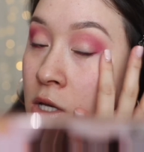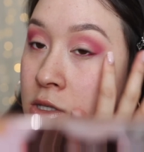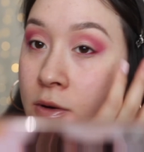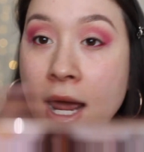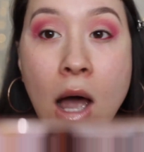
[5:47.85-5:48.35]

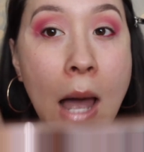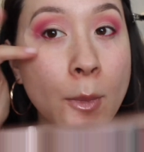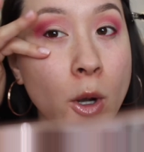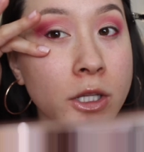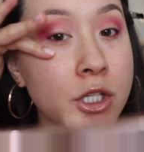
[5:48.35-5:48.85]
So now
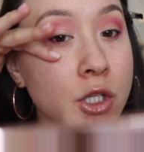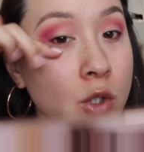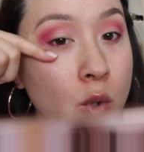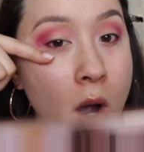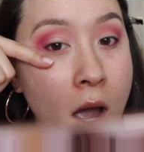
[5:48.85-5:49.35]
I'm going
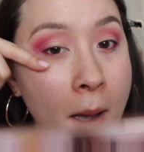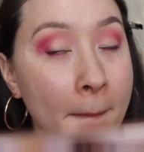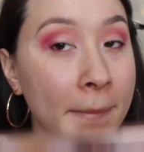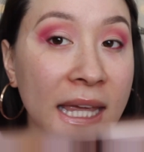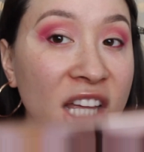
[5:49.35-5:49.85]
to
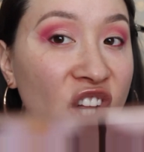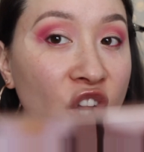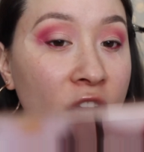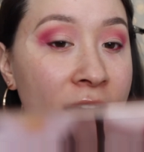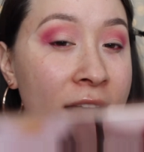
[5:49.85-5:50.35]

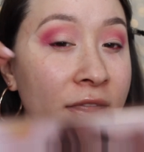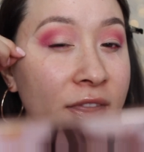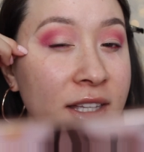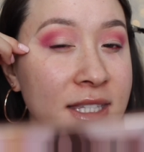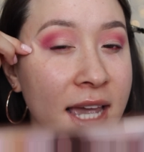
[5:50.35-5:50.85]
peel
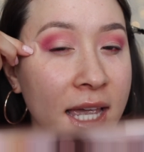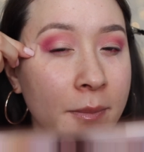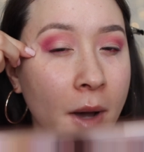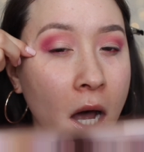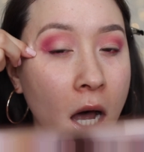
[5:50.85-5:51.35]
the
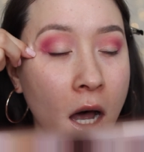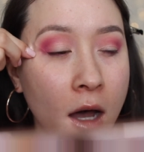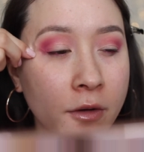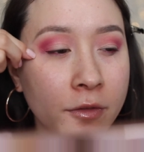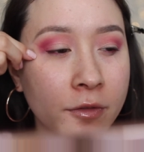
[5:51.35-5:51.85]
tape
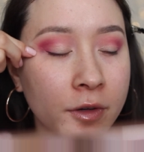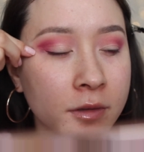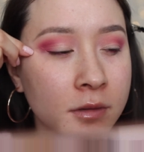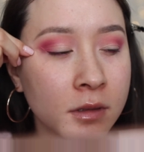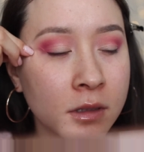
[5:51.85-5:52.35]
off.
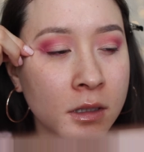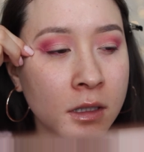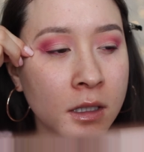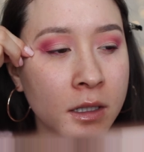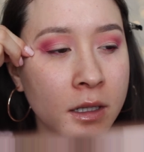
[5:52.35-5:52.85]

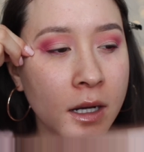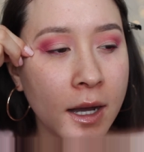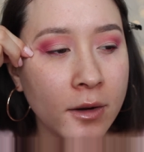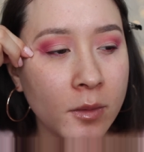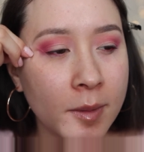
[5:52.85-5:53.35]

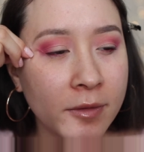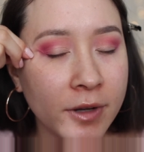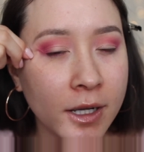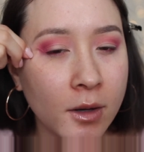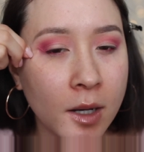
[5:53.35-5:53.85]
I don't remember if
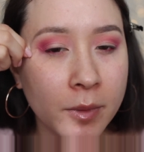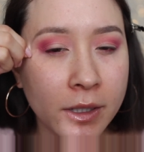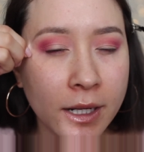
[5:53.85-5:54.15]
I go up or